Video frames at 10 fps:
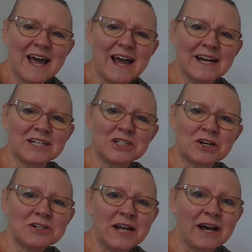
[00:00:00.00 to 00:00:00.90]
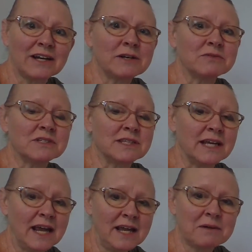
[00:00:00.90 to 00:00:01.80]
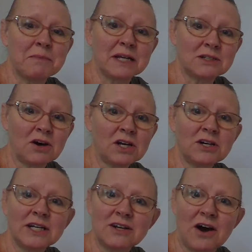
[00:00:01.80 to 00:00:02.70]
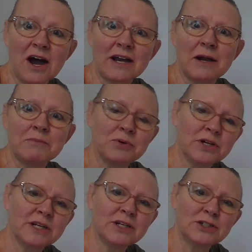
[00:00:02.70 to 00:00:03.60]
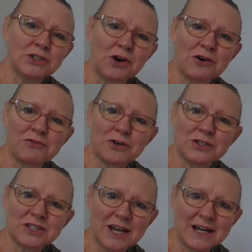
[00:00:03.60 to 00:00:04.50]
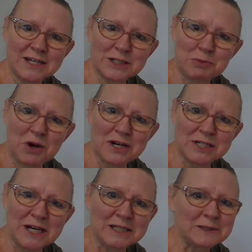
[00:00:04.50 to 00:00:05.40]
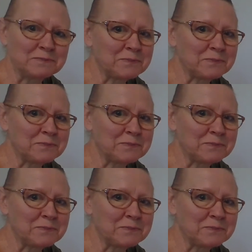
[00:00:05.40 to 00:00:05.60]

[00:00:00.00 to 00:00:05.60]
And it turned out it was the ant my daughter had caught and put in a jar for her science project.